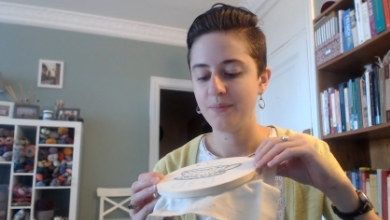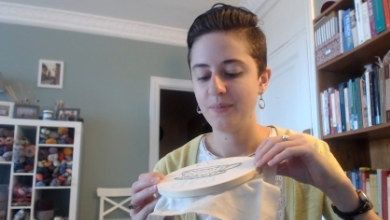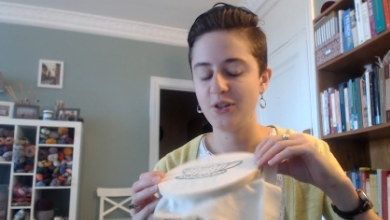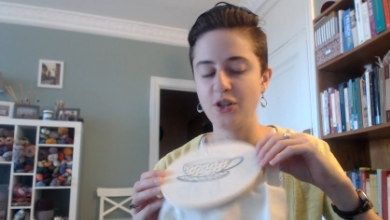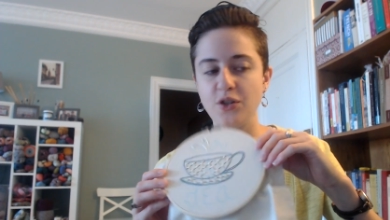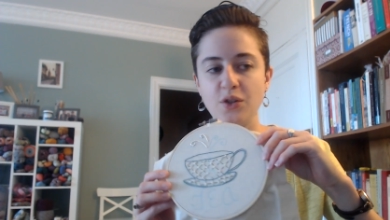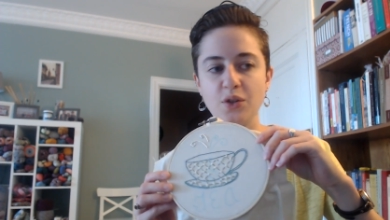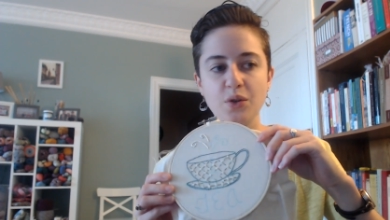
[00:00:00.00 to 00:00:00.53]

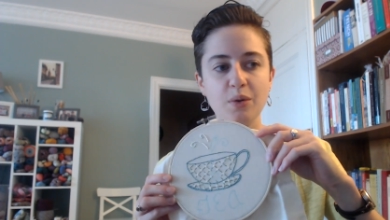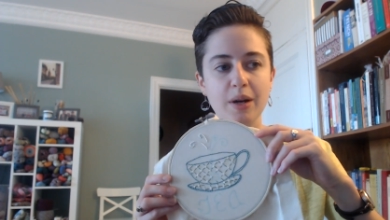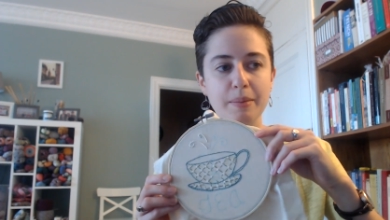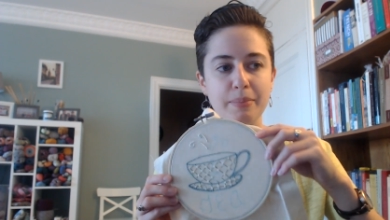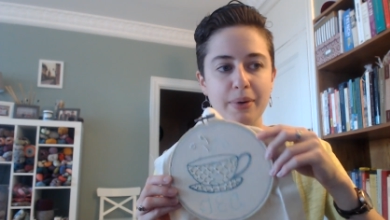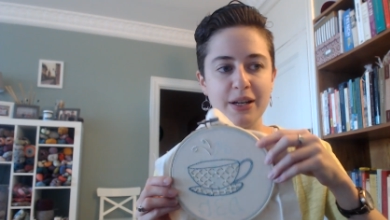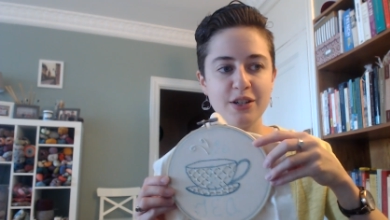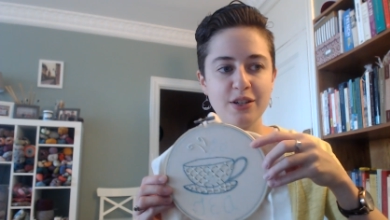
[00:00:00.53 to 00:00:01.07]
to do a
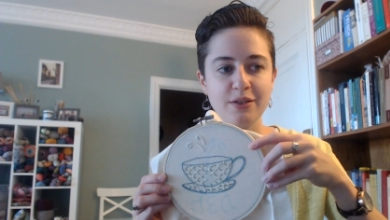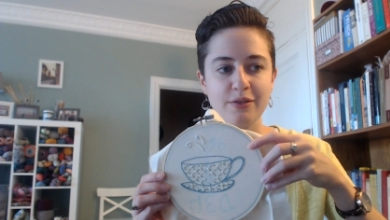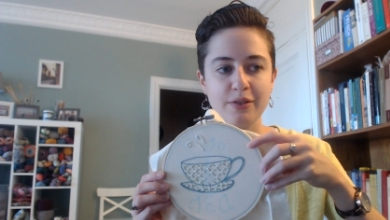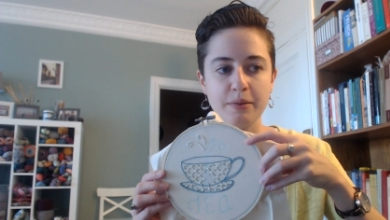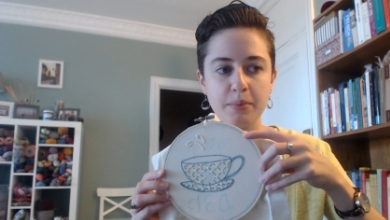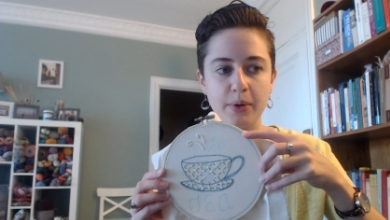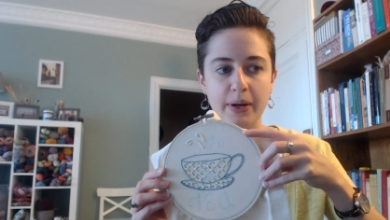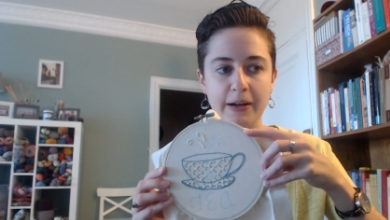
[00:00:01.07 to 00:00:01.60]
bunch of
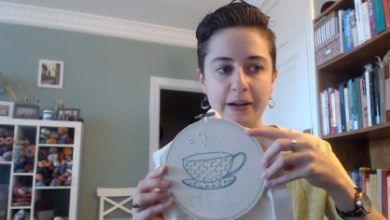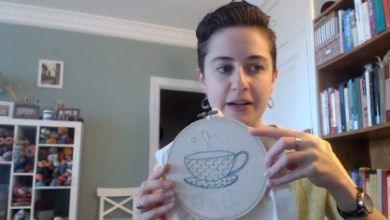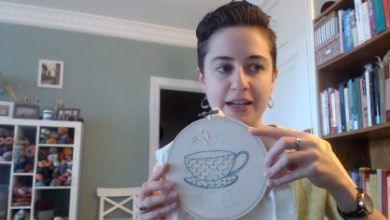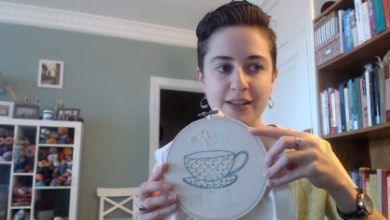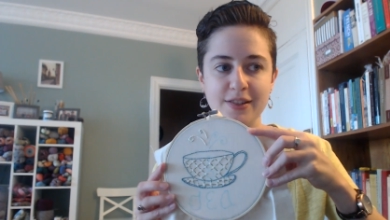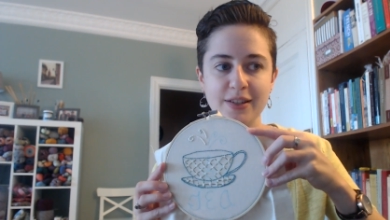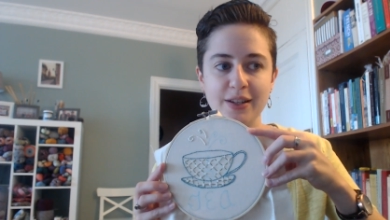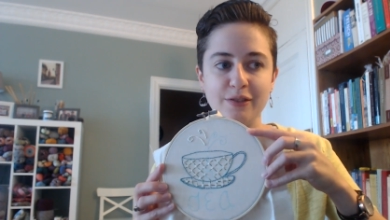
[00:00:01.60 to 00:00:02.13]

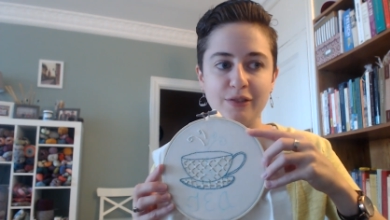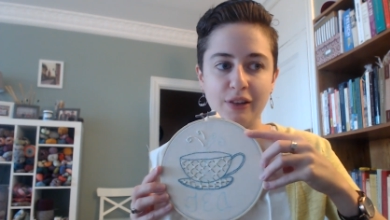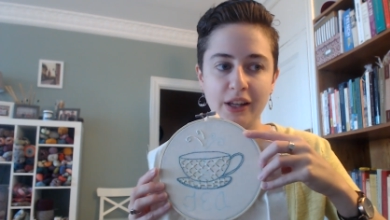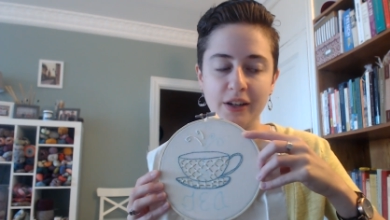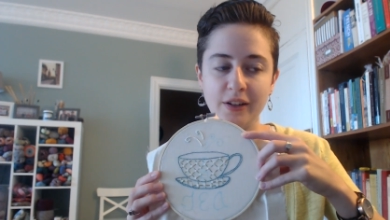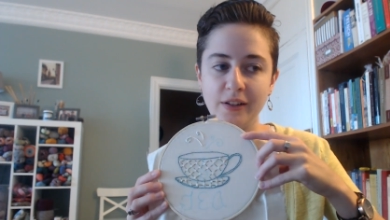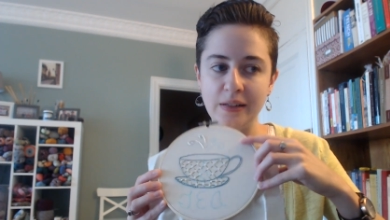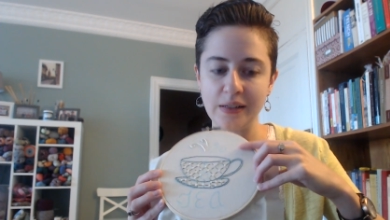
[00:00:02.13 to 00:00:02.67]
embroideries of
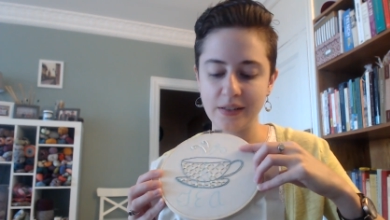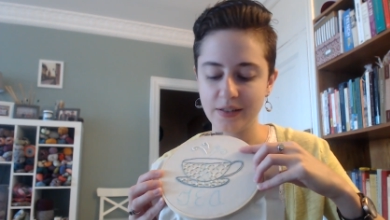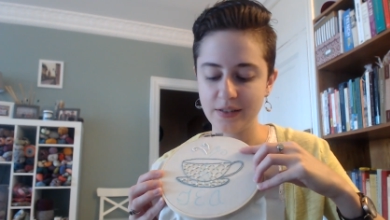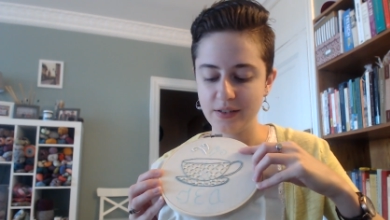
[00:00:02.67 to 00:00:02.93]
little,